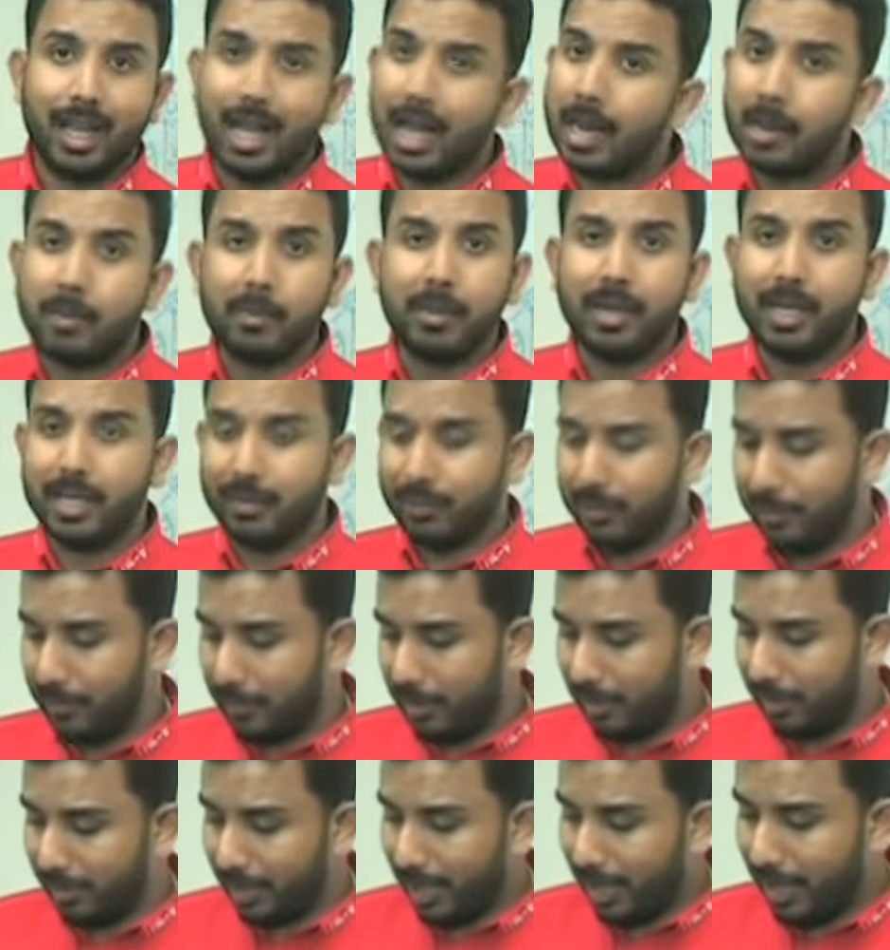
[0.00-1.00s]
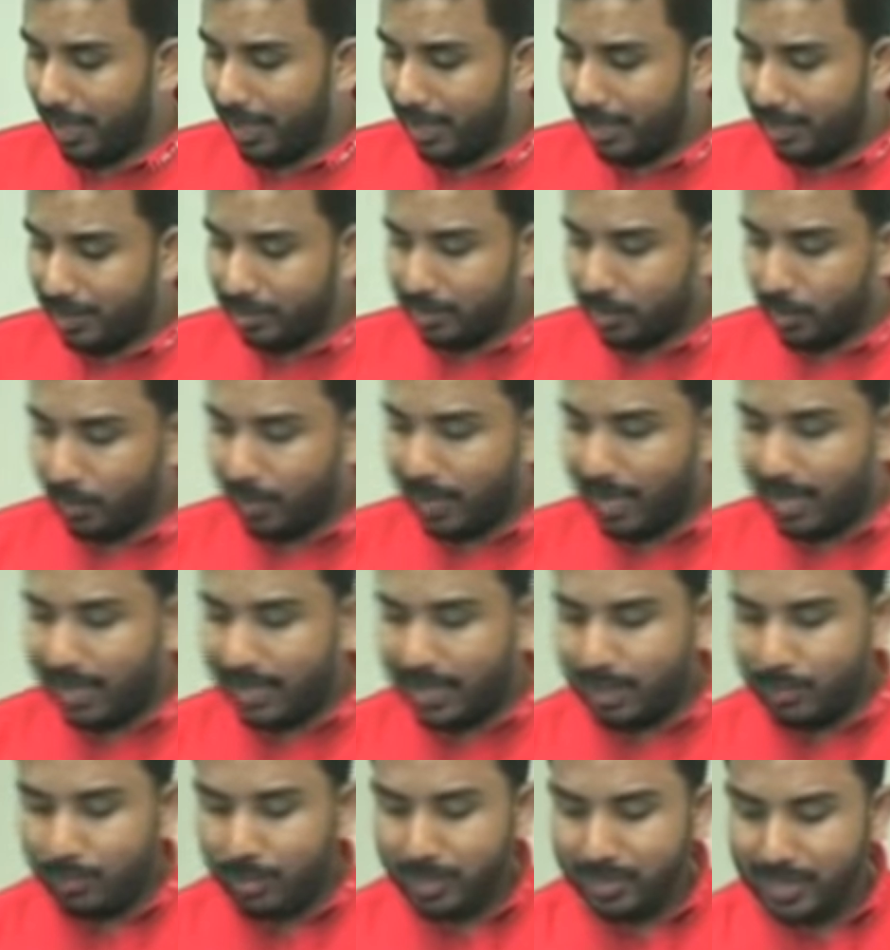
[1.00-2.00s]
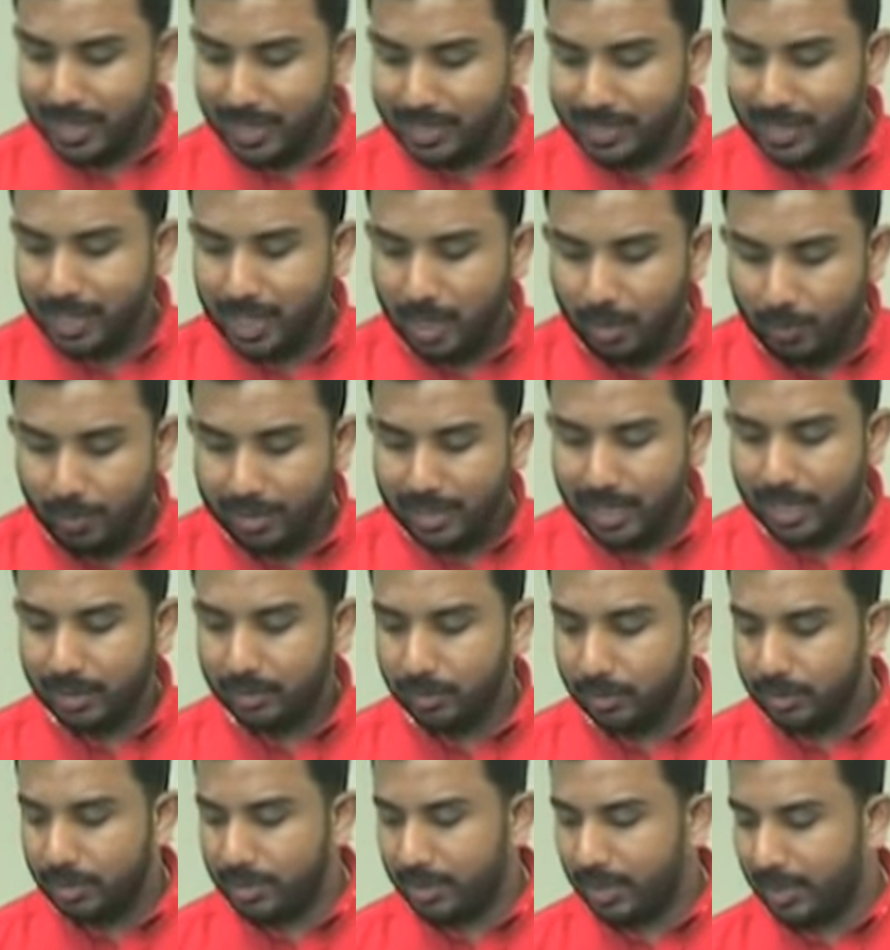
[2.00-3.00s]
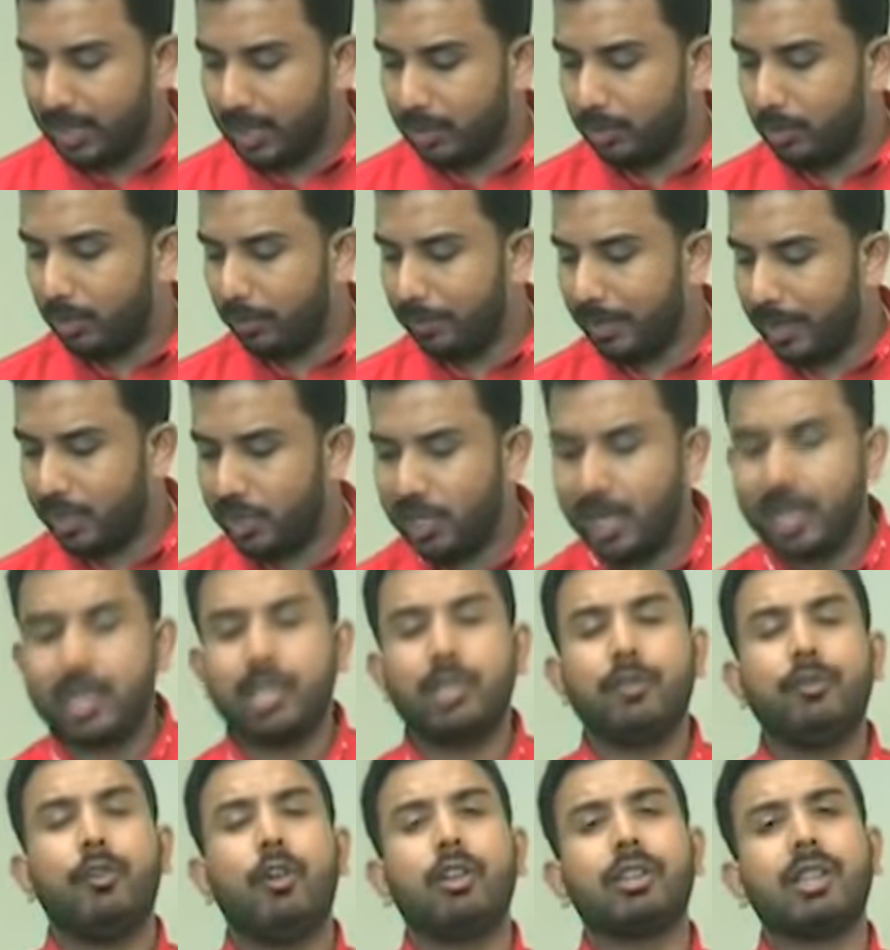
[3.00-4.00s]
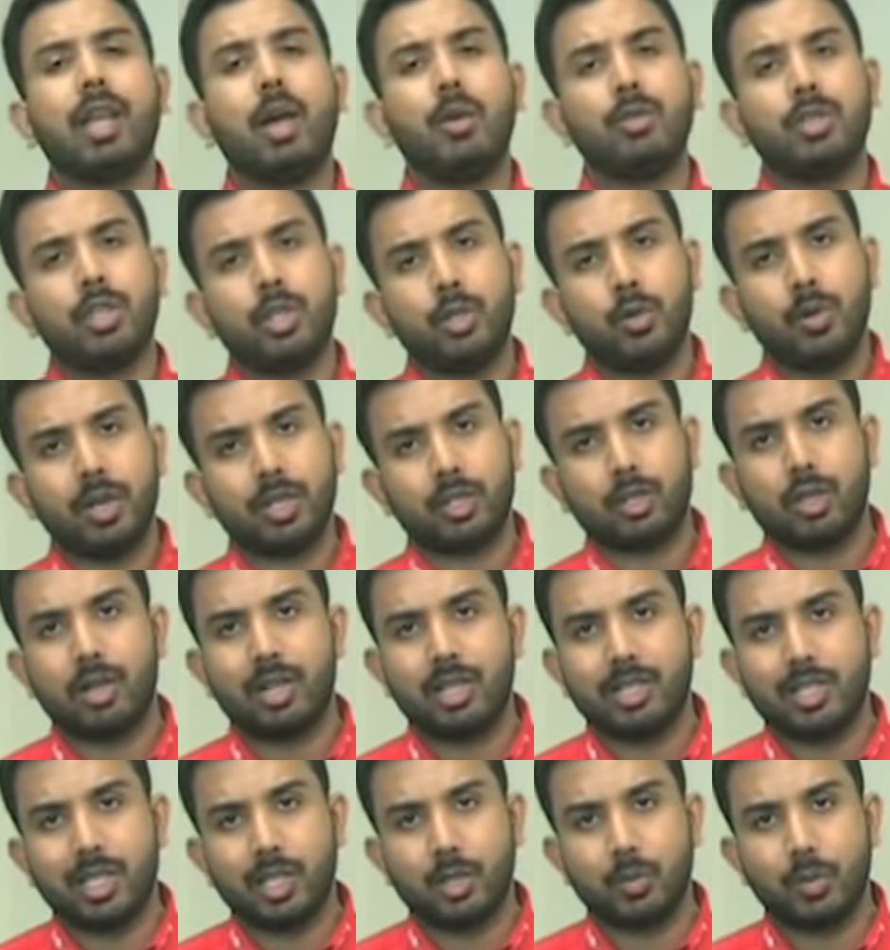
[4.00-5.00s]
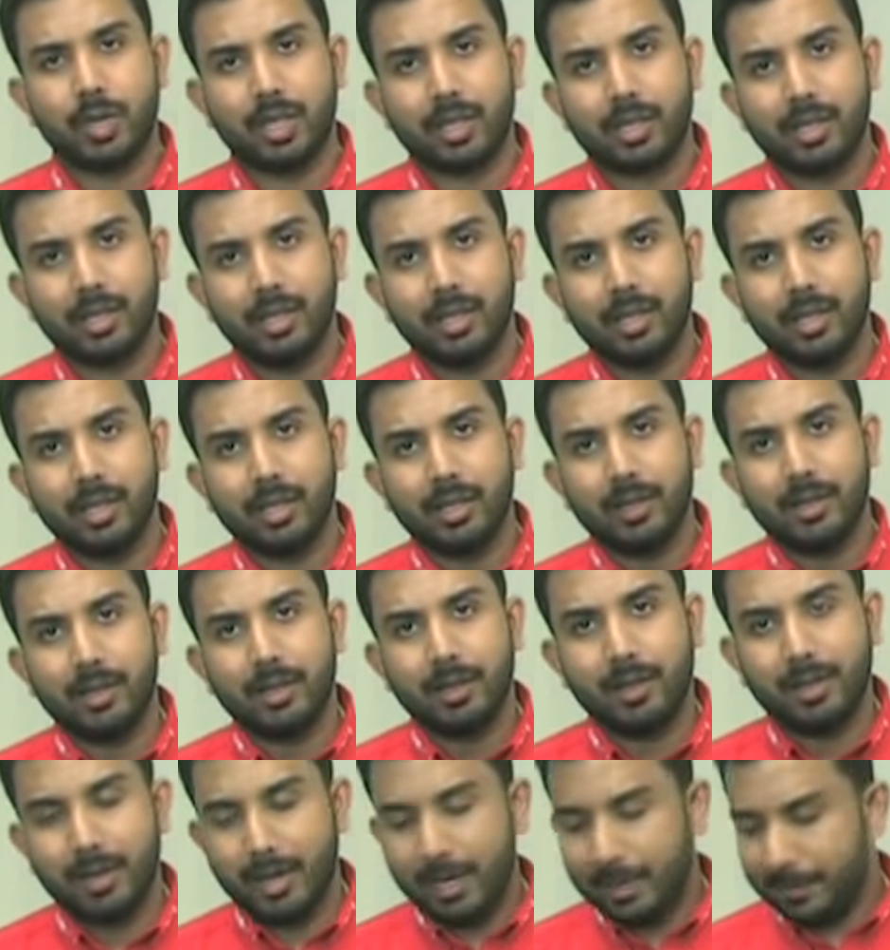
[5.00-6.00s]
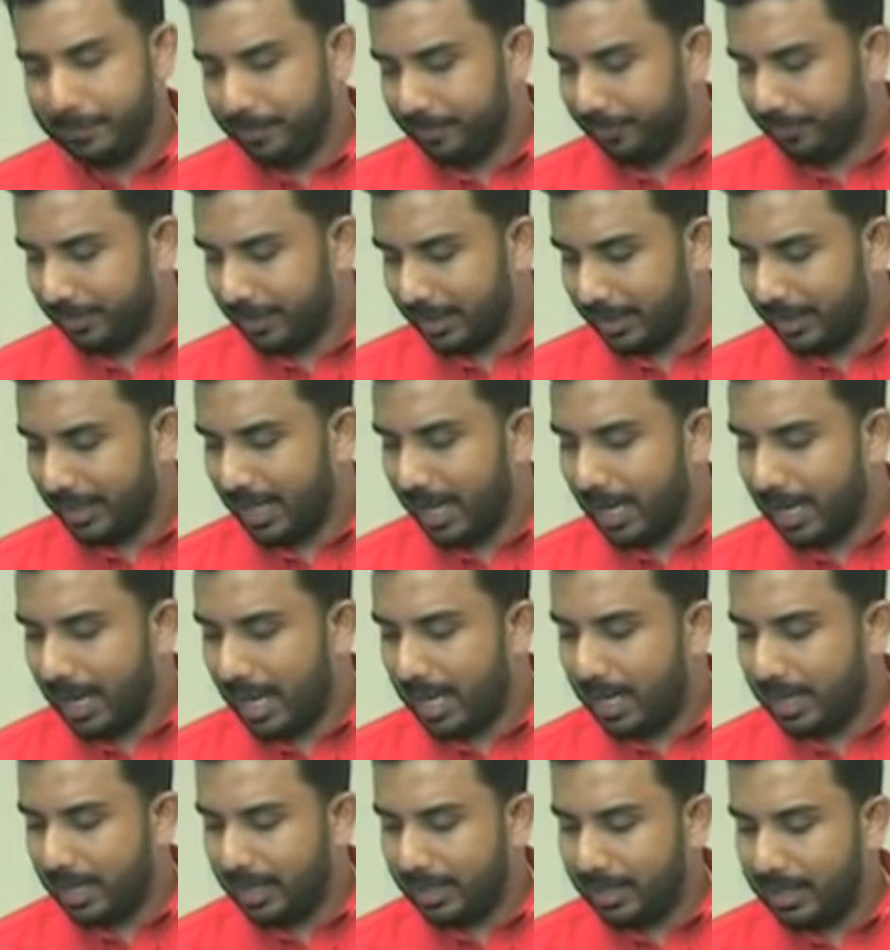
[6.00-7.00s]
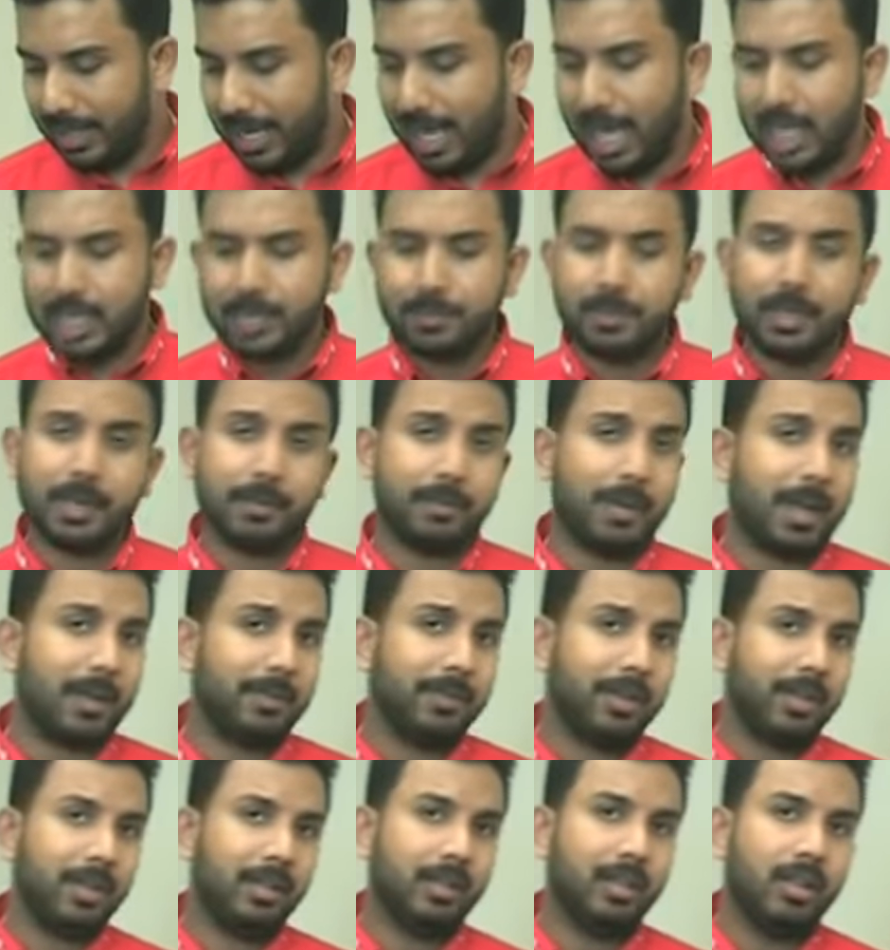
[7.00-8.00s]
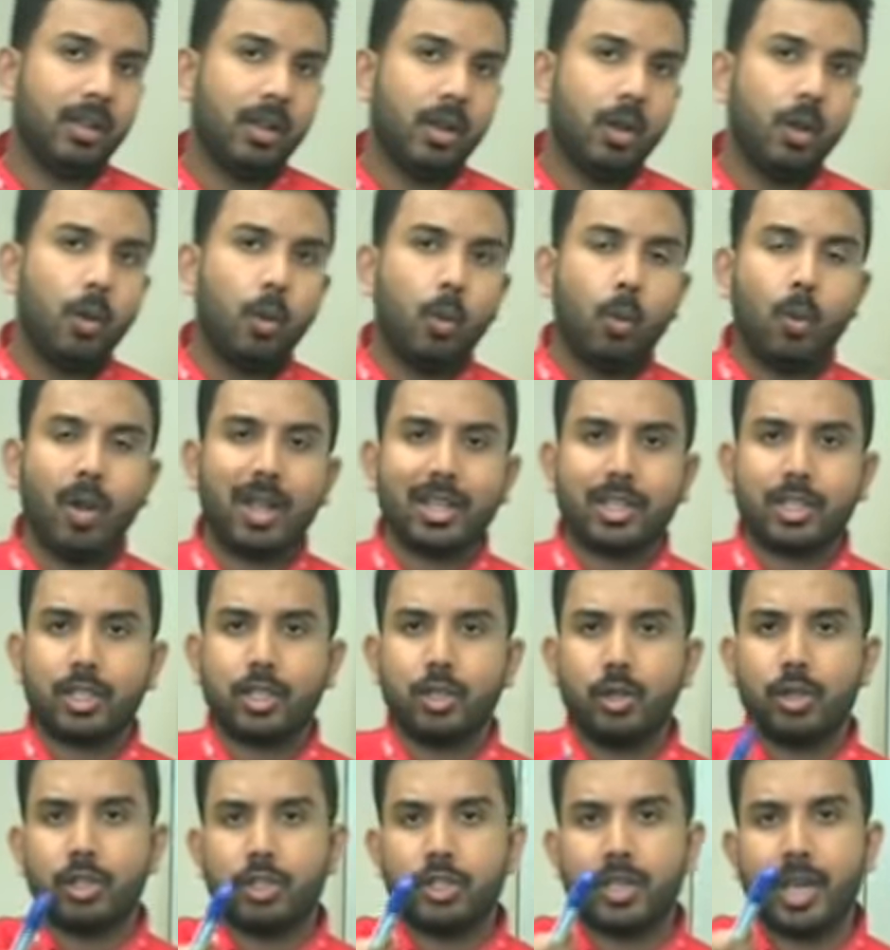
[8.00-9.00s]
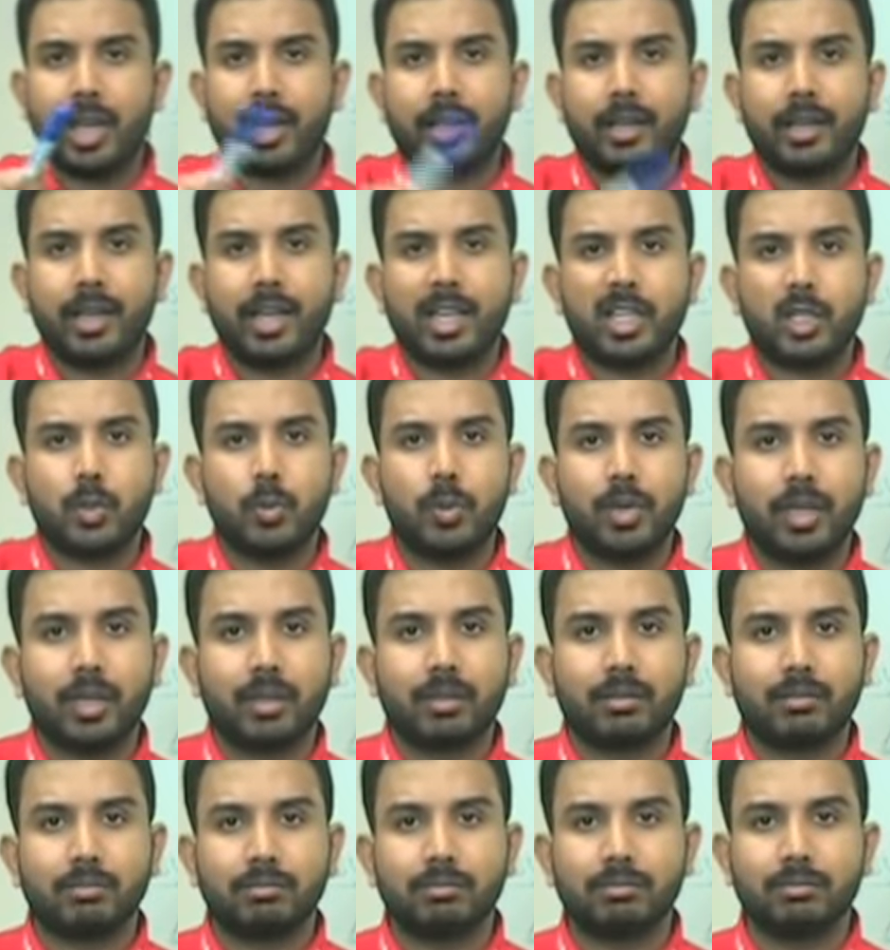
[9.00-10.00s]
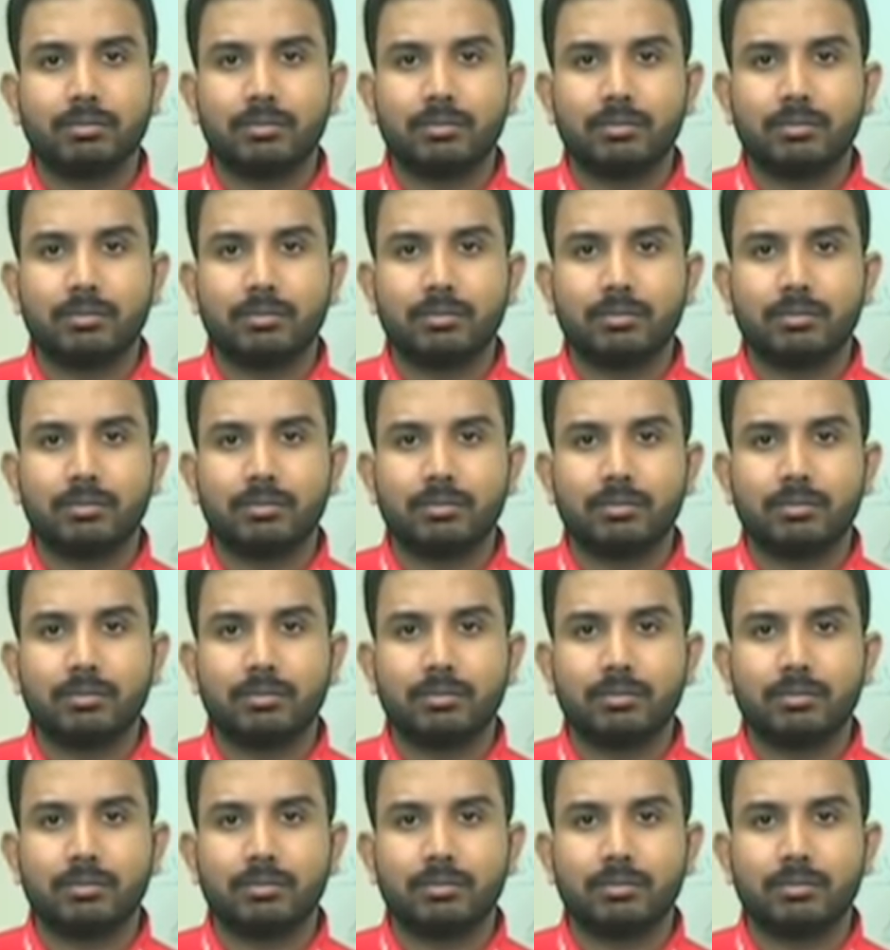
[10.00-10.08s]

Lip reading: Unbelievable, okay? So what I did was I sat down with Dato and said, Dato, my check is $4,000 US this week. All right? Then he'll ask me, Pathman, what's your check next week?